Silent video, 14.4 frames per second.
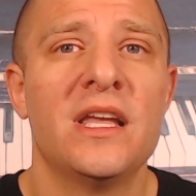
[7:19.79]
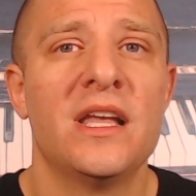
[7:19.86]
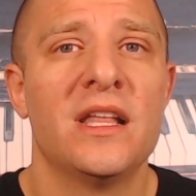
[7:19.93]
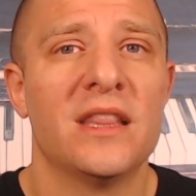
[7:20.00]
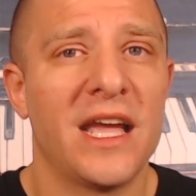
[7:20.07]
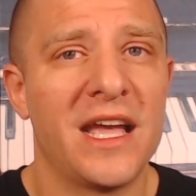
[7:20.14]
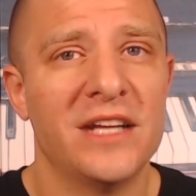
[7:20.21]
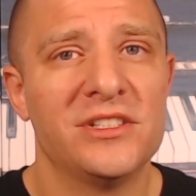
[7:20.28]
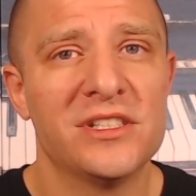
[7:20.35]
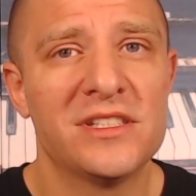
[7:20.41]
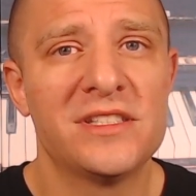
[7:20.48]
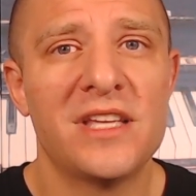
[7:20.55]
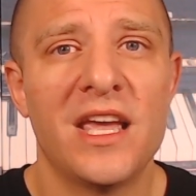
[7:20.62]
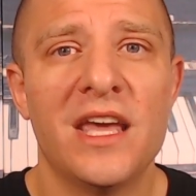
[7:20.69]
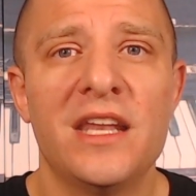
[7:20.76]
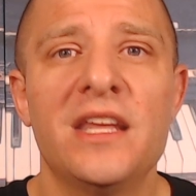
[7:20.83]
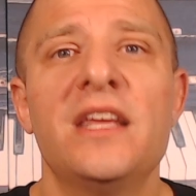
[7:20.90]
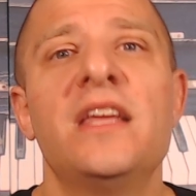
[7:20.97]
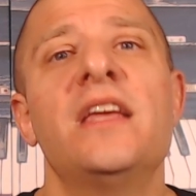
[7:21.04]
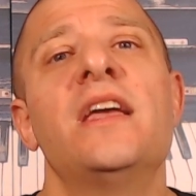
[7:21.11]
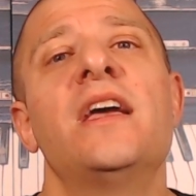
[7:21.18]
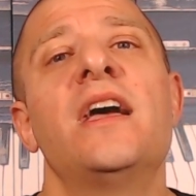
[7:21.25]
like I just said,
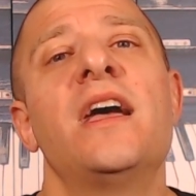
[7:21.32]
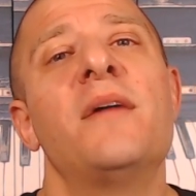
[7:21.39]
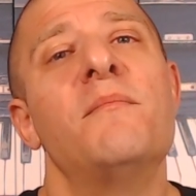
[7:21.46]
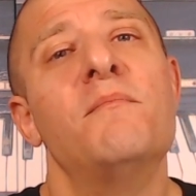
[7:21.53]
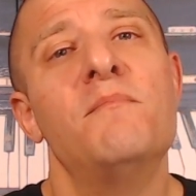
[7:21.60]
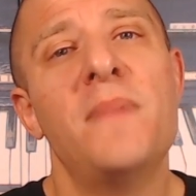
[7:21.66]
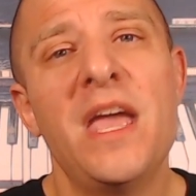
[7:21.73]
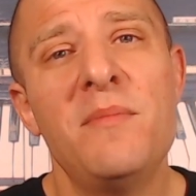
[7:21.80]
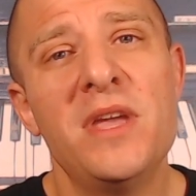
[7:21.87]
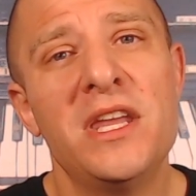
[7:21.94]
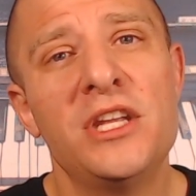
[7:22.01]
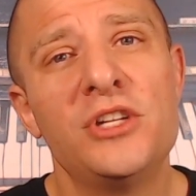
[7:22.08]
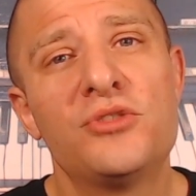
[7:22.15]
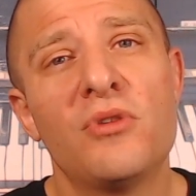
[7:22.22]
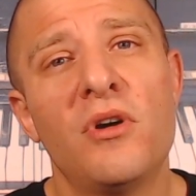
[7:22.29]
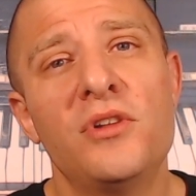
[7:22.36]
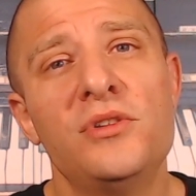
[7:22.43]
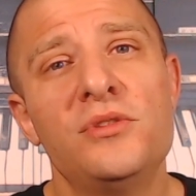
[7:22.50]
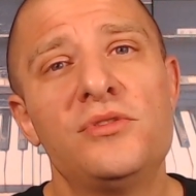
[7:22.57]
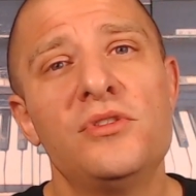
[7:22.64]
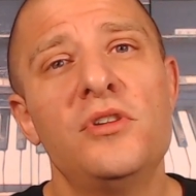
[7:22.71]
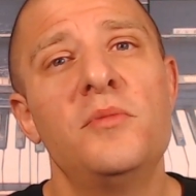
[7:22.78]
maybe an intro on
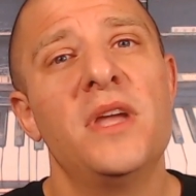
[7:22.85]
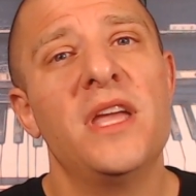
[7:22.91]
YouTube.